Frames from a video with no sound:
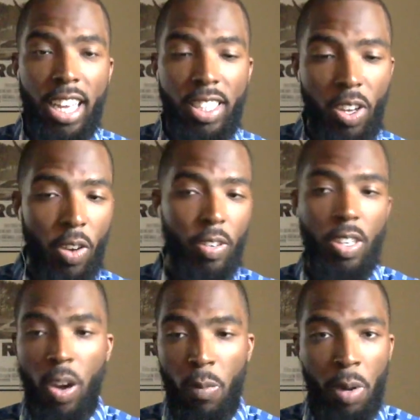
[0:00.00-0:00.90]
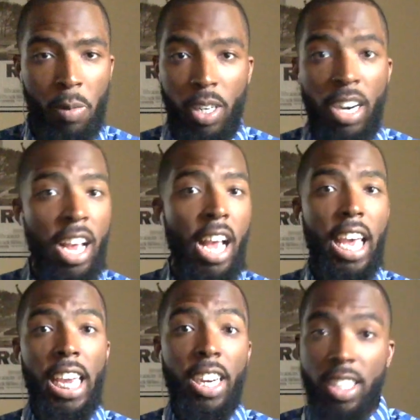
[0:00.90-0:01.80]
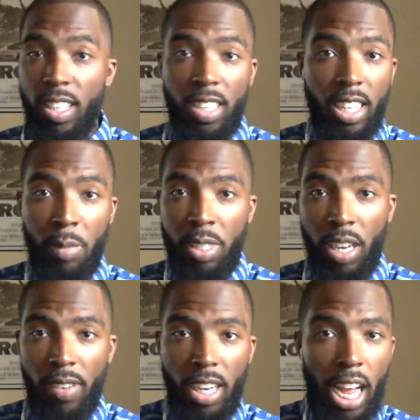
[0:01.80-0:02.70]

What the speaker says: So if you don't remember, here's a little glimpse of it.